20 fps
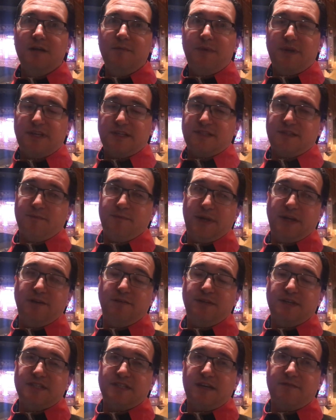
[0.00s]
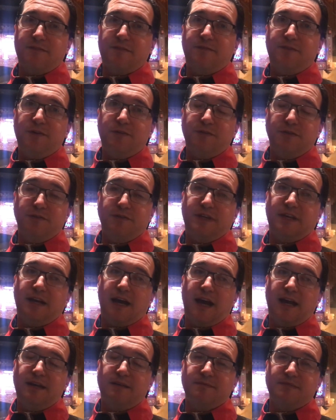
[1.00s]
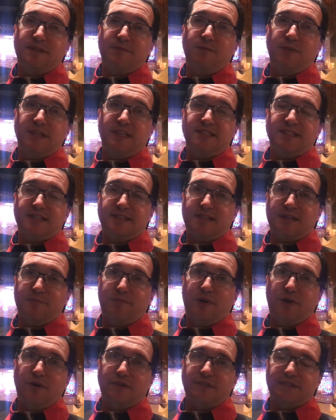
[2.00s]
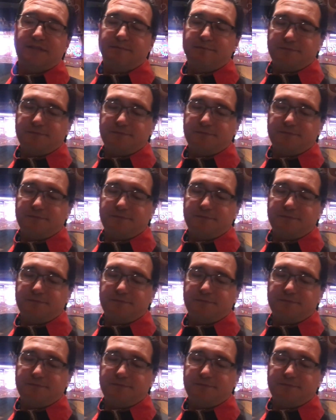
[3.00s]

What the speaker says: because the menu does have a few unique items that really sets it apart.